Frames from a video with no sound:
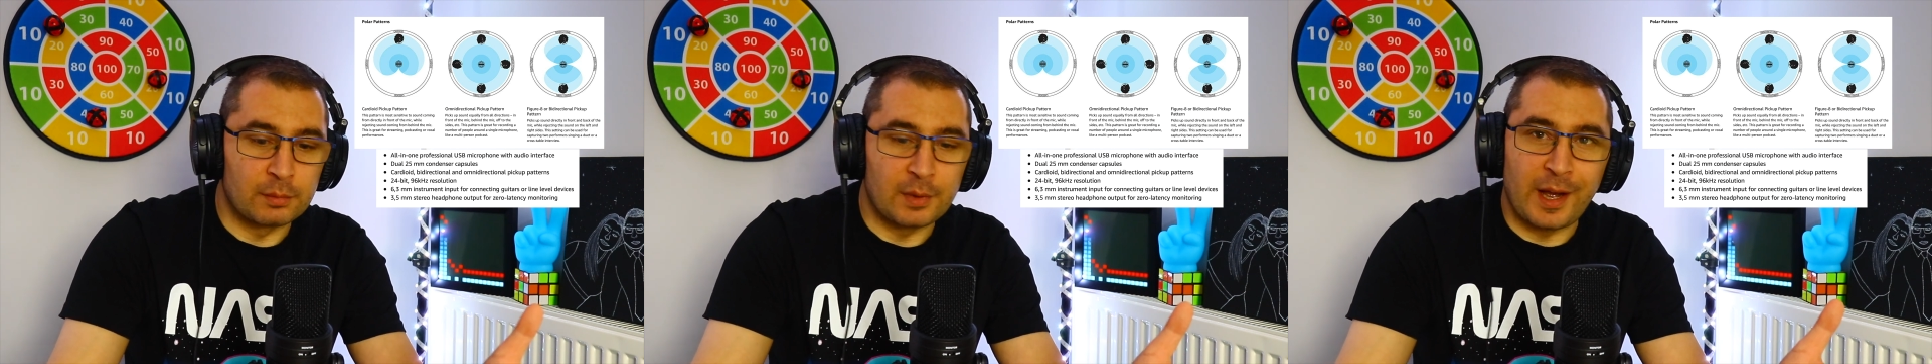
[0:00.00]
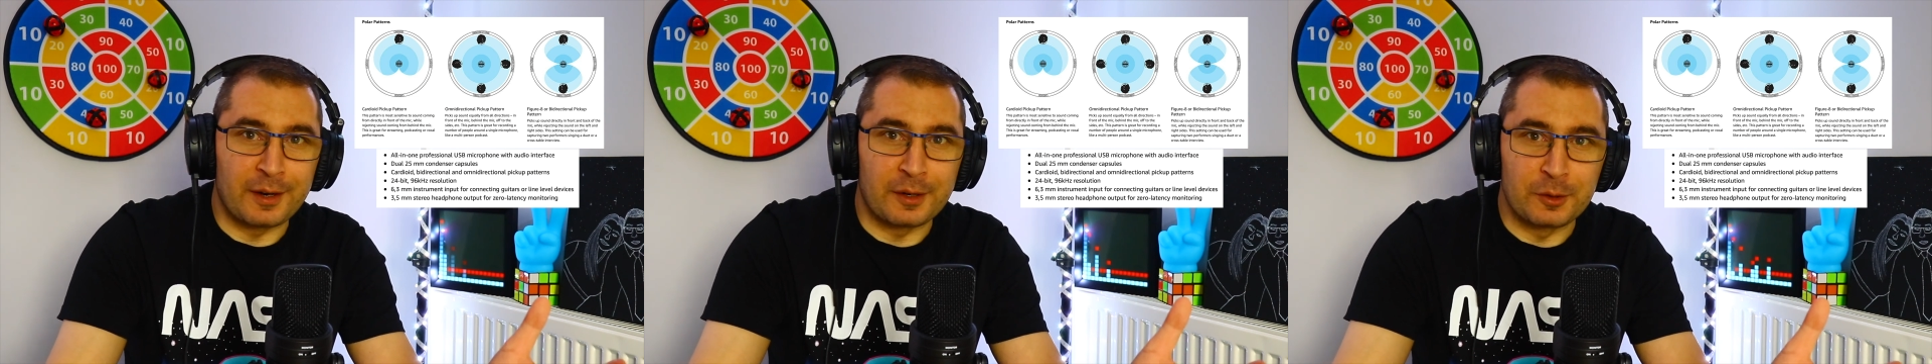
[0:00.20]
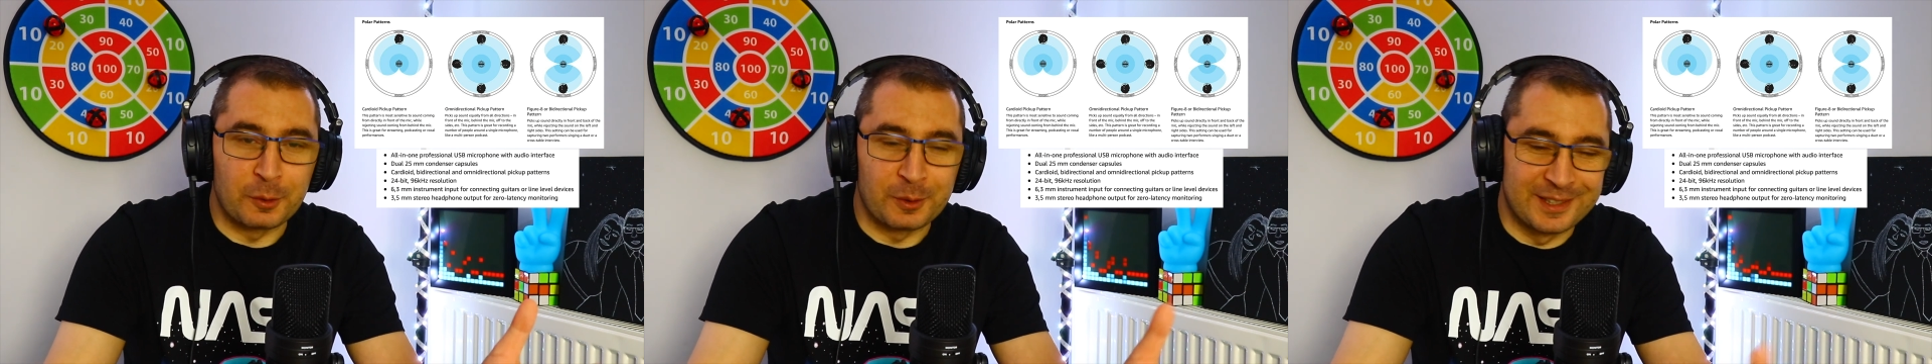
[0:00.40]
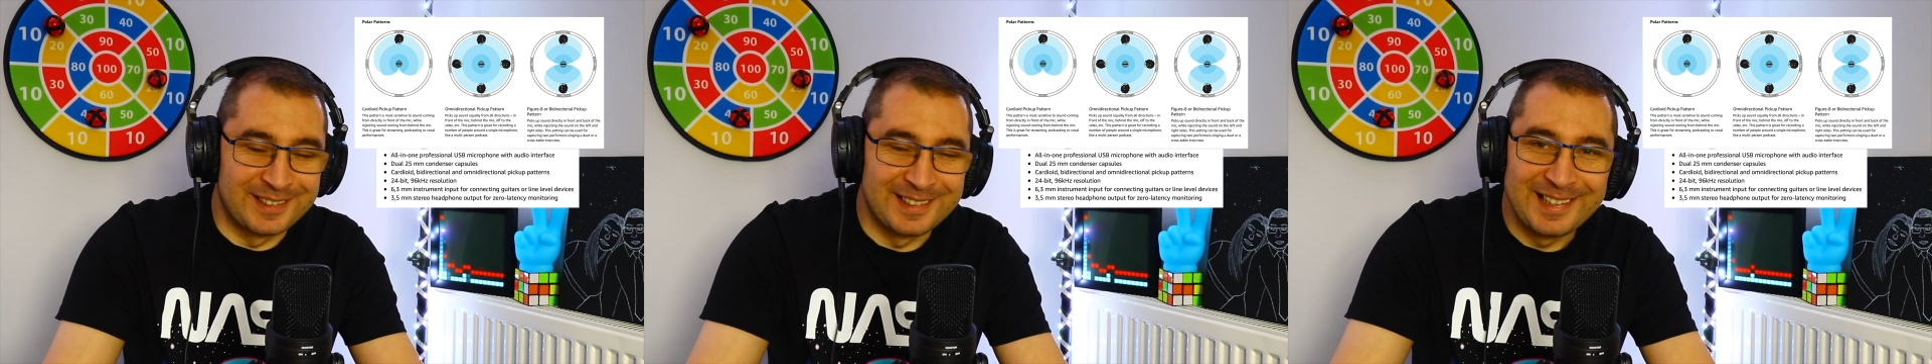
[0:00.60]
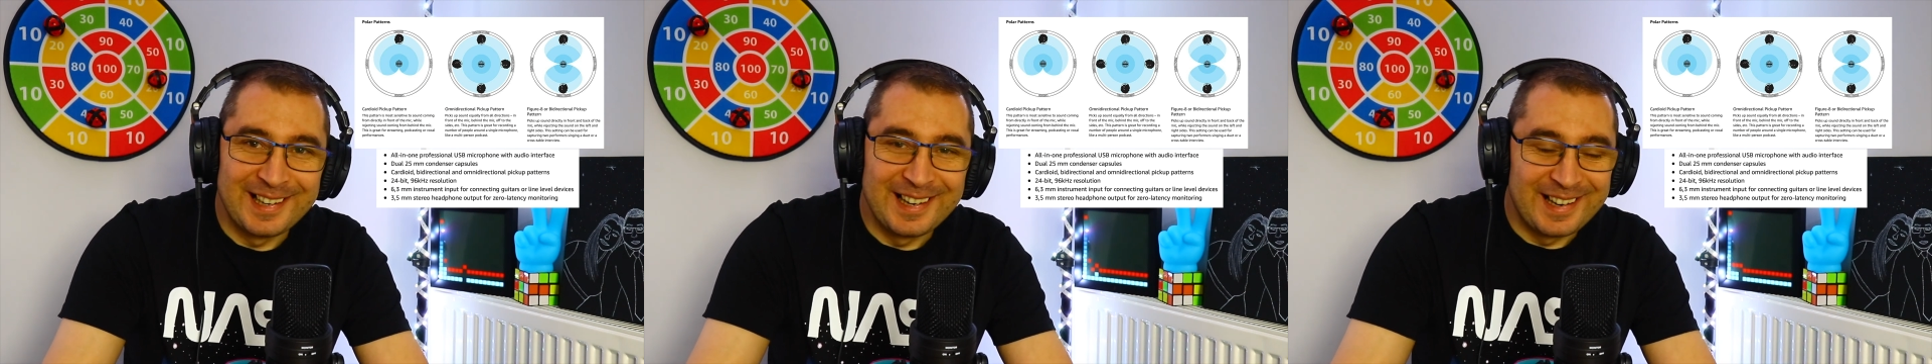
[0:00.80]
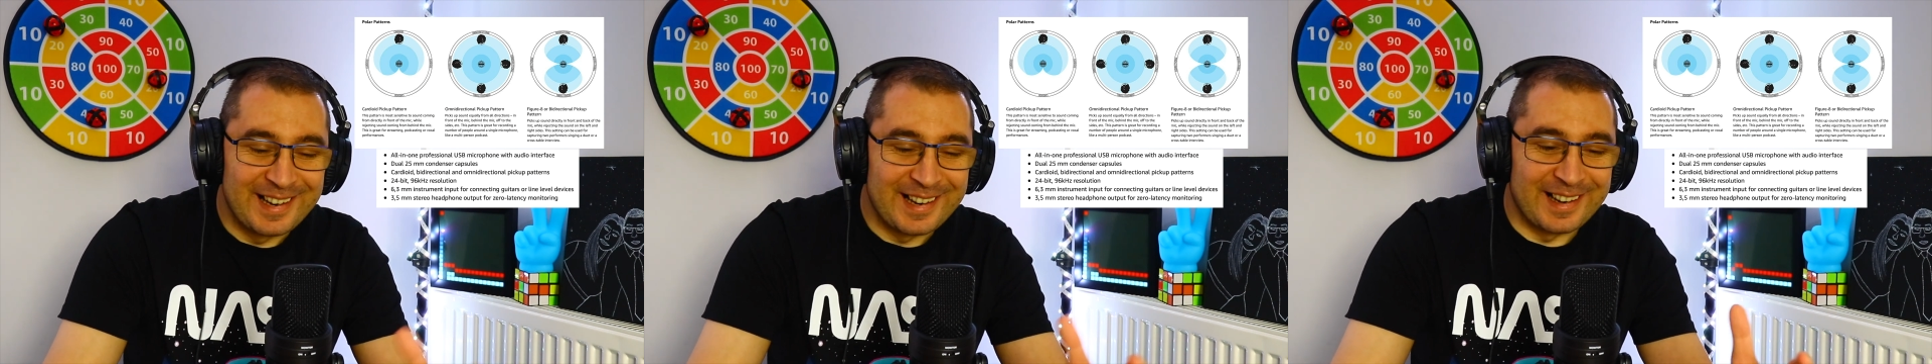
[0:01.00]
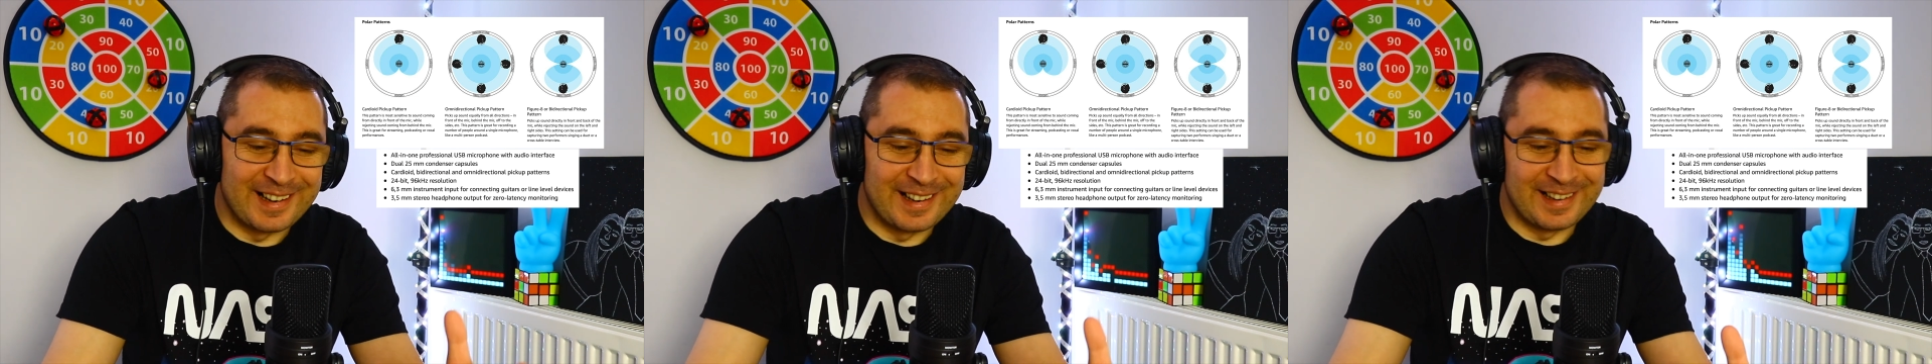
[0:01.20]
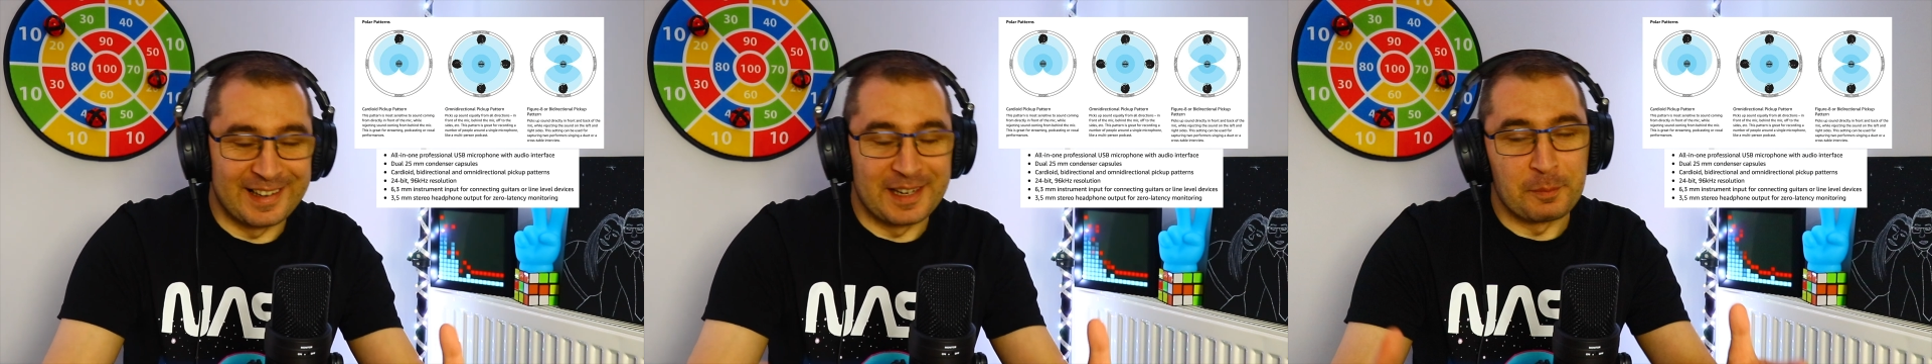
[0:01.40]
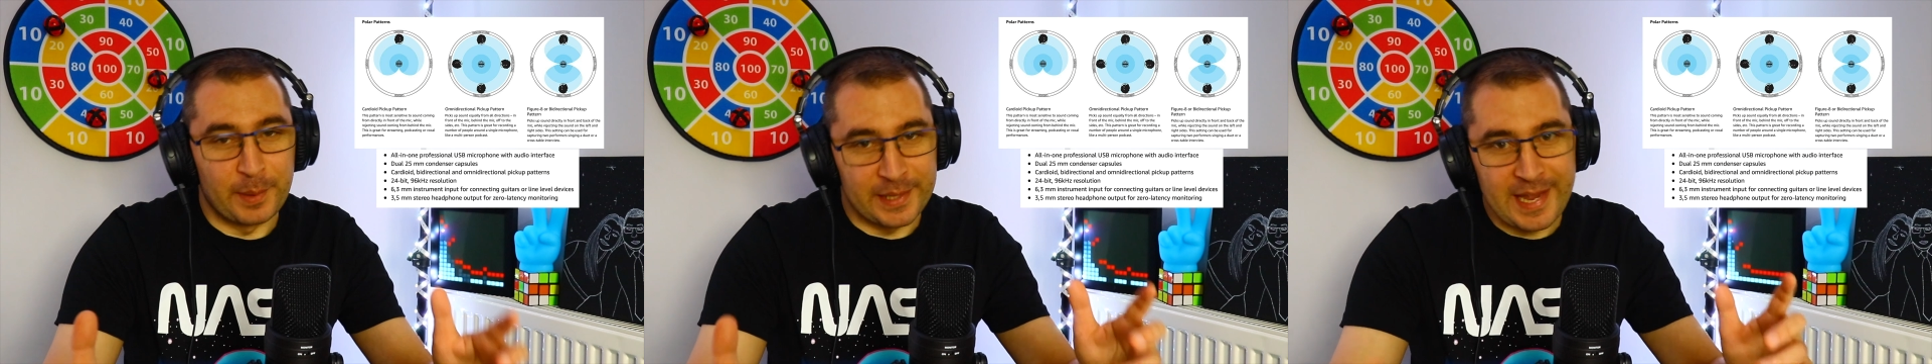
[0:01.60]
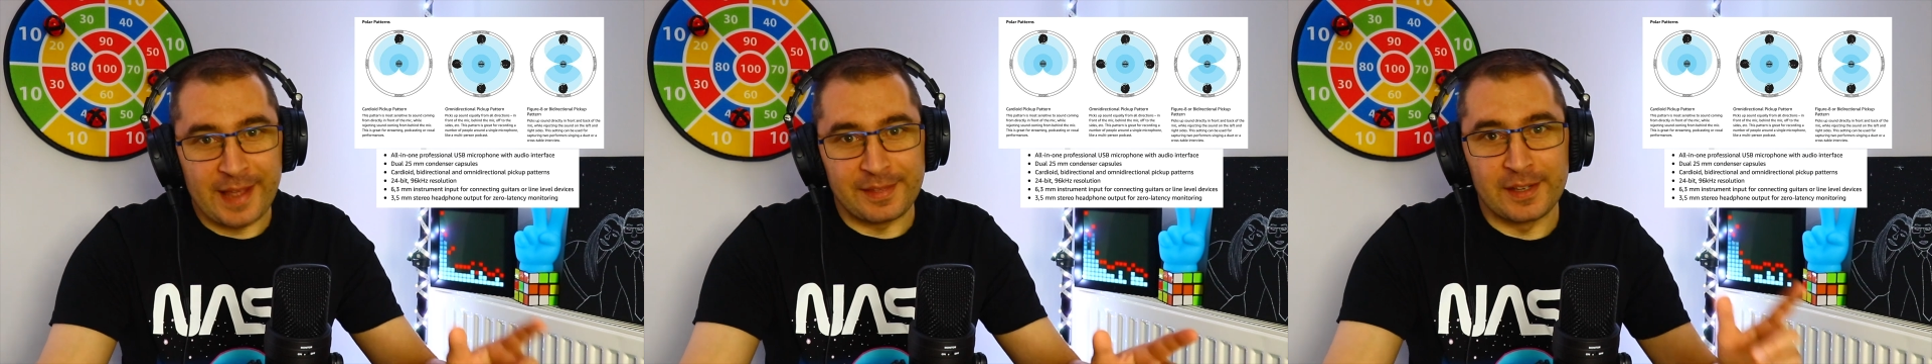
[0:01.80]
I don't know. But yeah,